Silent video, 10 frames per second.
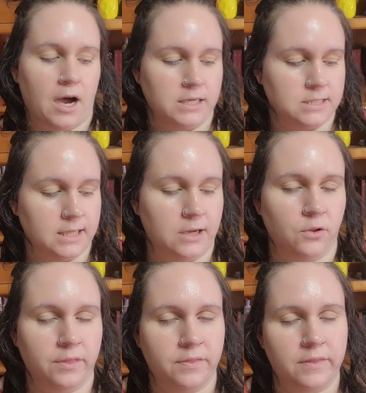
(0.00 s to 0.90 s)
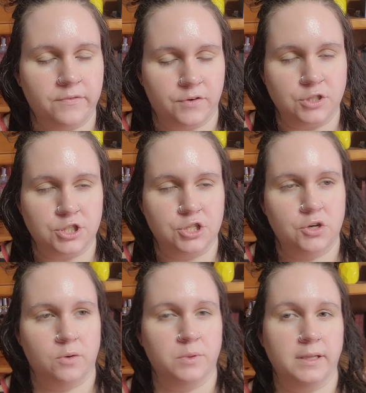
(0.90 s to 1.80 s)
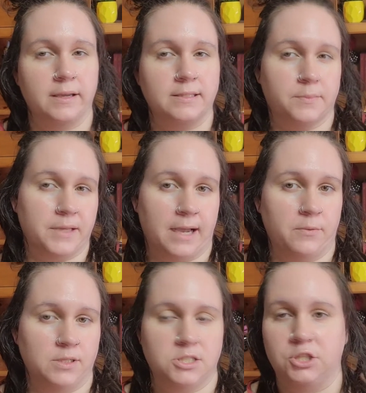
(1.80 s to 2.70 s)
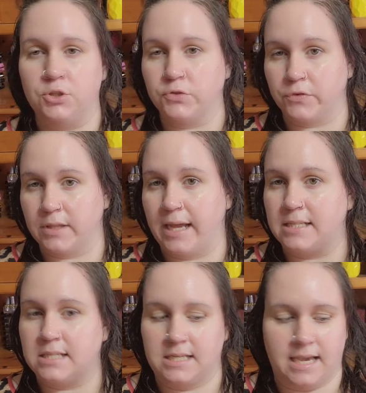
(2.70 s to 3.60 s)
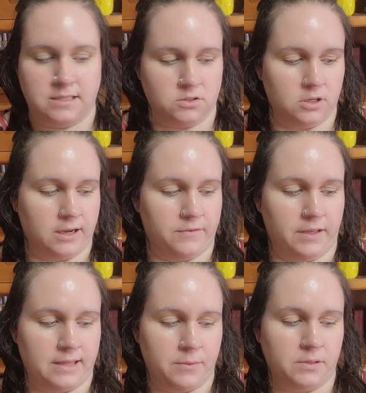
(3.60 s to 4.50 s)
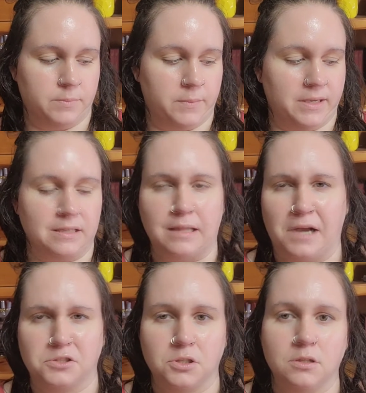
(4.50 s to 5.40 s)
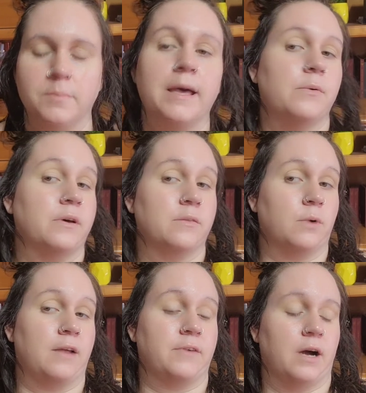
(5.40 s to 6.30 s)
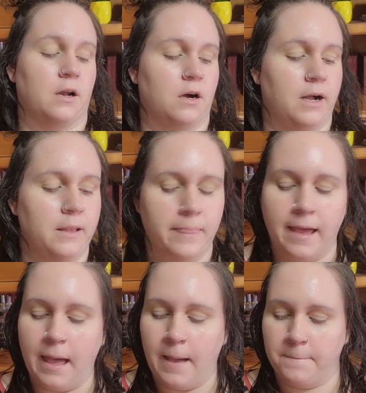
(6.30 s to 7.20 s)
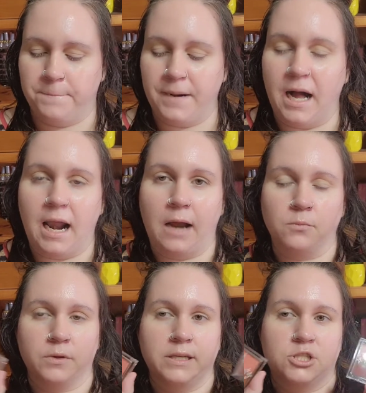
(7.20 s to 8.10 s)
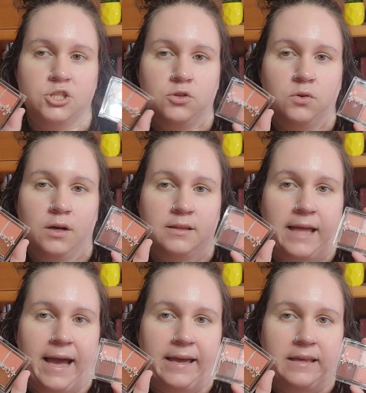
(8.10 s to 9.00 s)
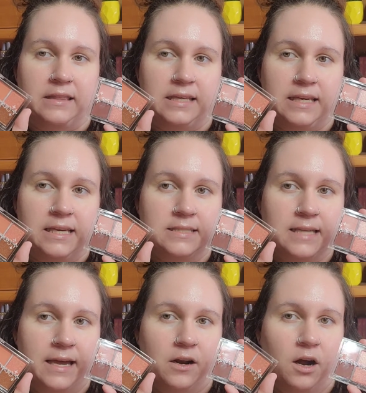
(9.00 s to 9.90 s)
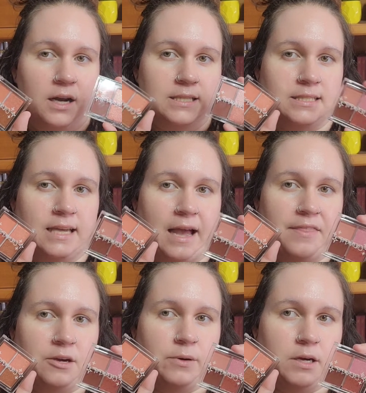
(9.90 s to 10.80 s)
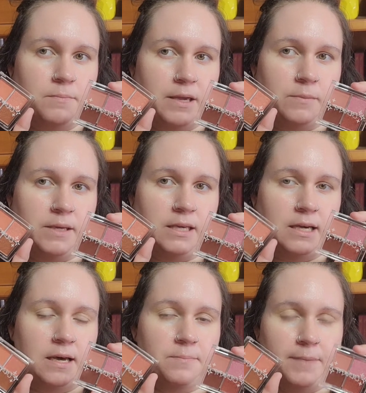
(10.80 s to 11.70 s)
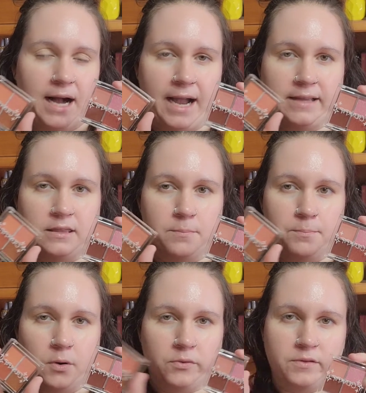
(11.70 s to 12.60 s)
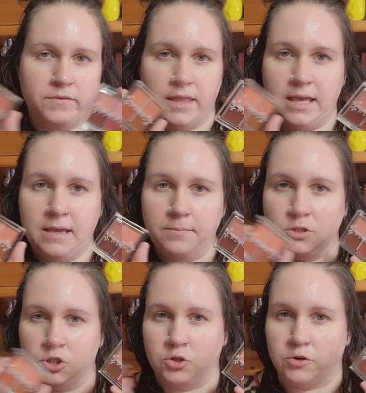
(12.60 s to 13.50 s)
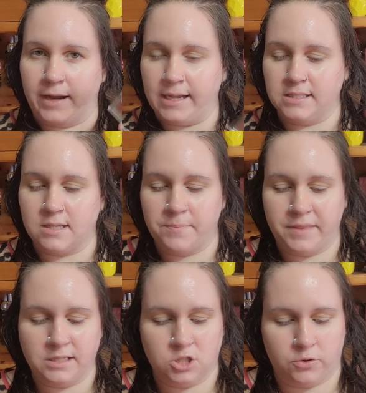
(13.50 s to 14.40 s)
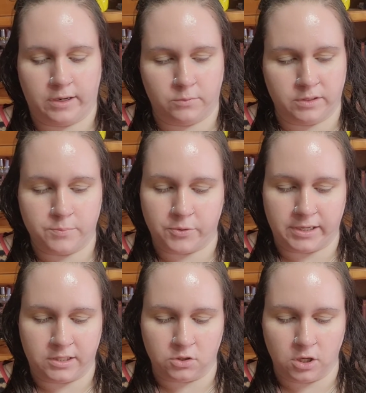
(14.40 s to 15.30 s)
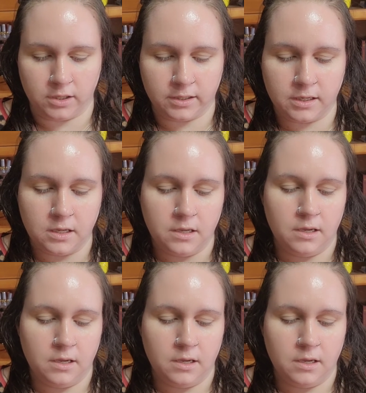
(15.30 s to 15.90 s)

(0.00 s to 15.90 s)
Honestly, I don't think the first two are really something I want to use for like today's look. I feel like that would maybe clash a little bit with what I've got on. But I really do like these. And honestly, I think we could maybe combine the both of them to create something, to create a really pretty look.